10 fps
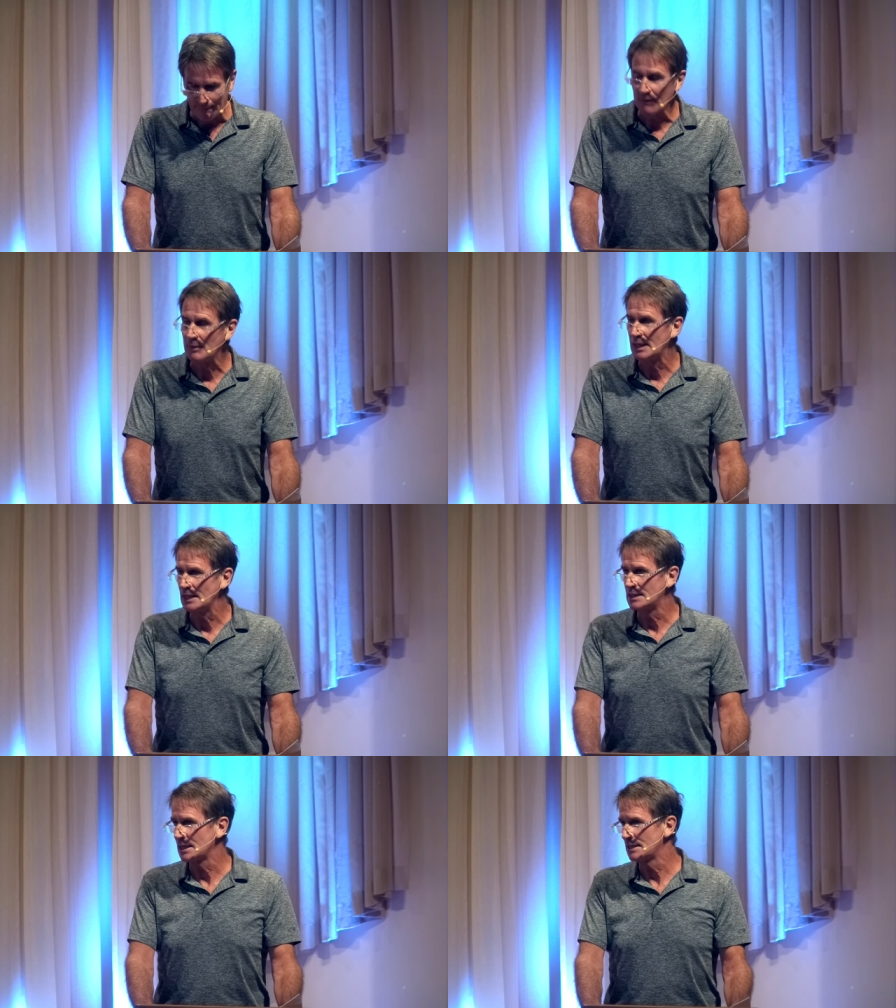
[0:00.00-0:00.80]
that we
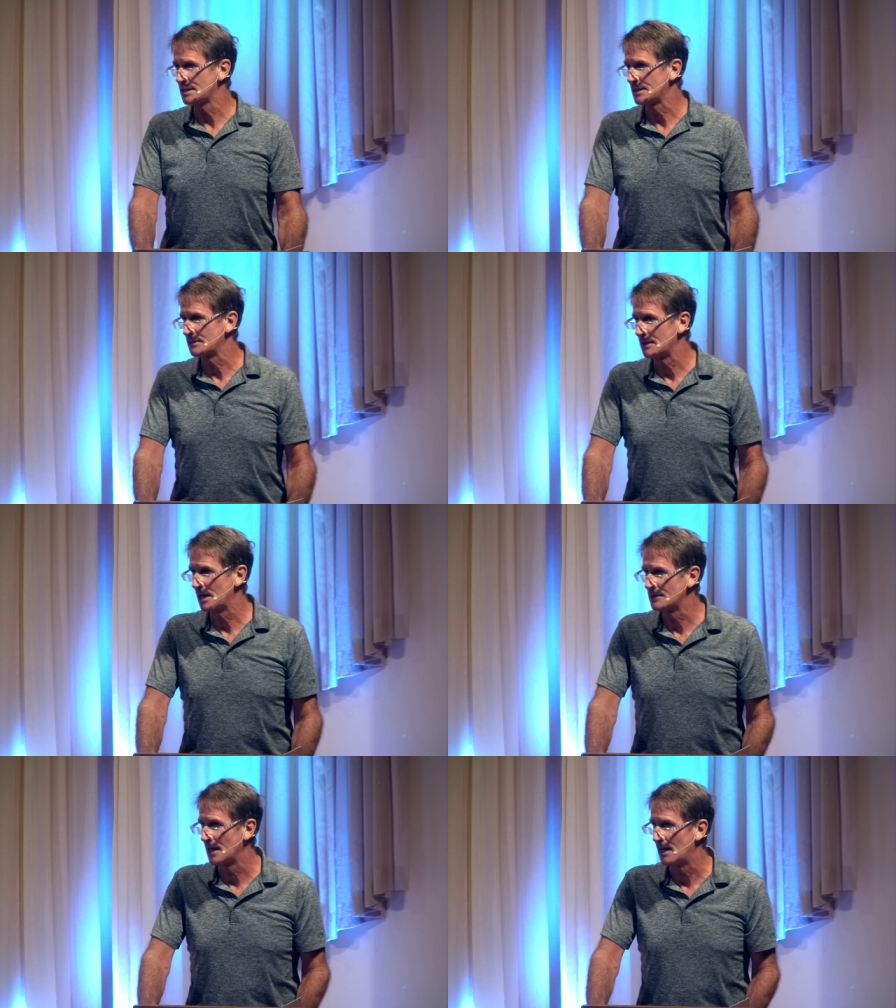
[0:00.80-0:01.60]
need to consider
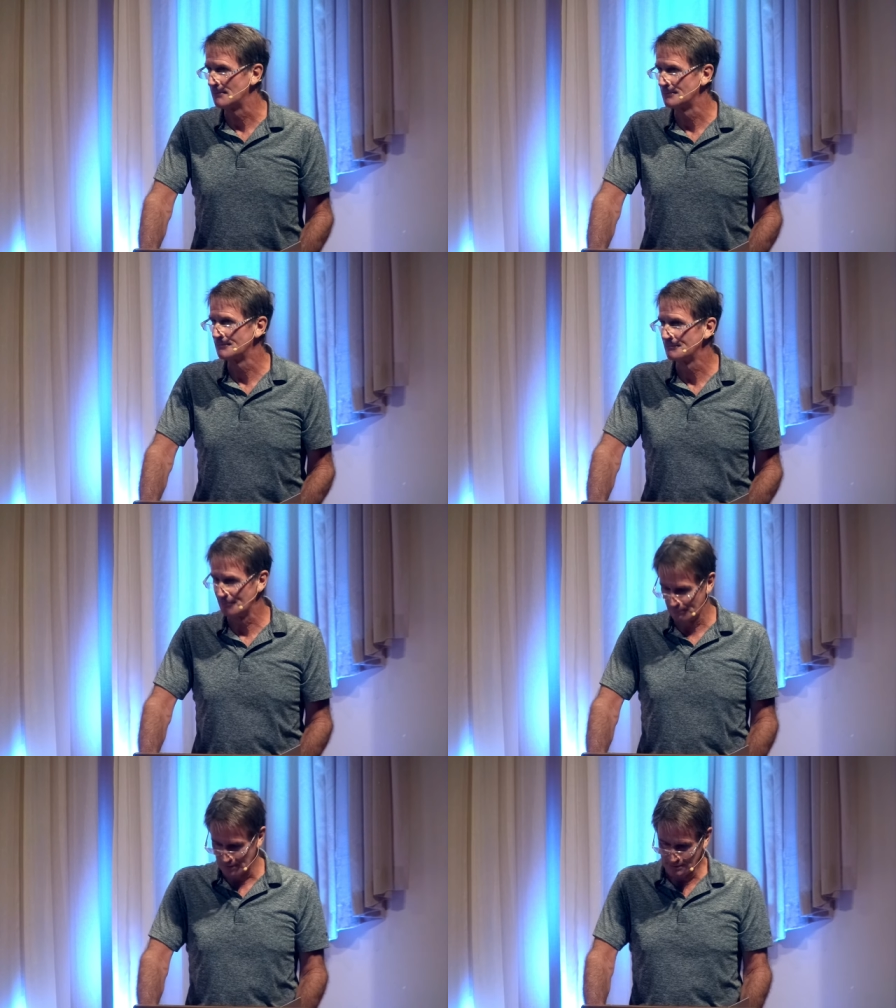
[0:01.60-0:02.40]
our time.
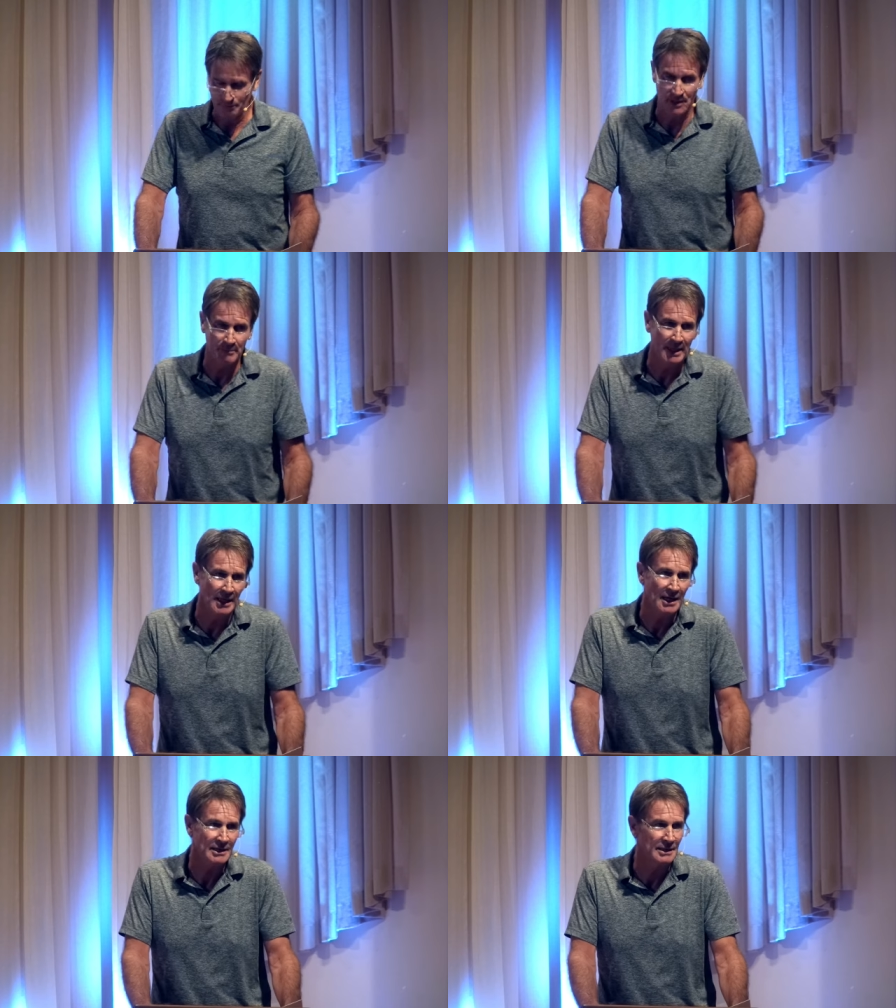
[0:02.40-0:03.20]
What am I
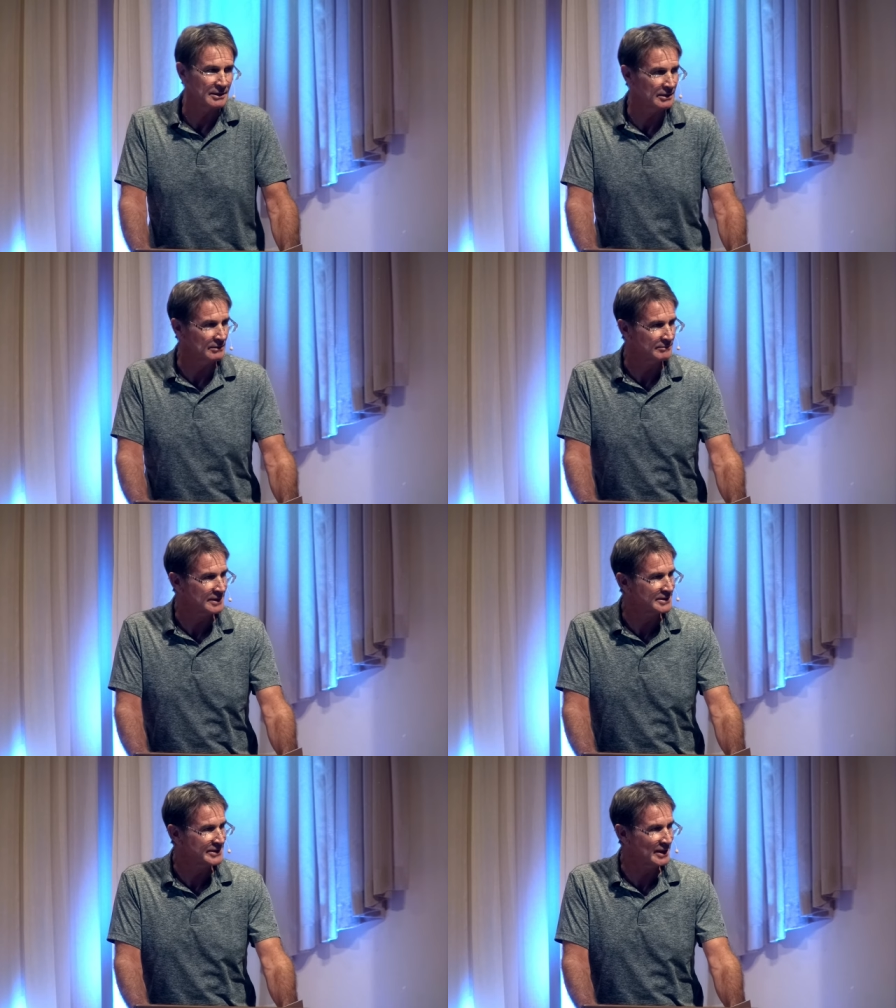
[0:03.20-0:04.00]
not going to do
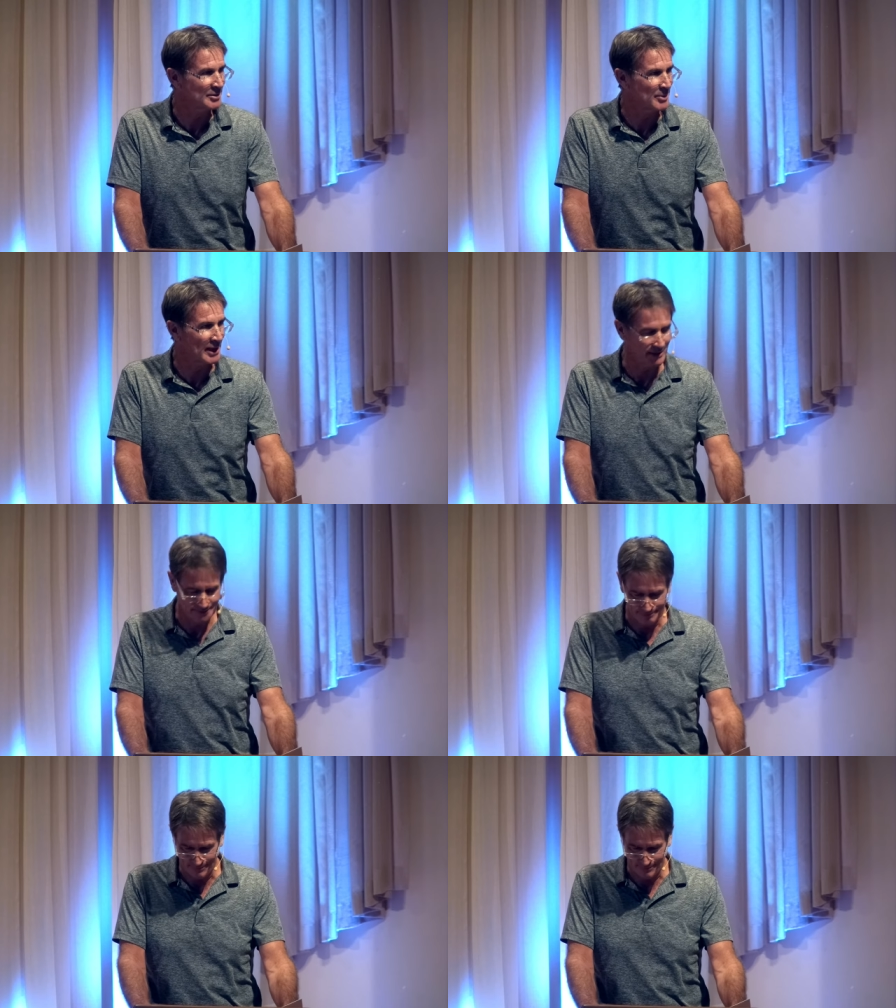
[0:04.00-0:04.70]
and celebrate?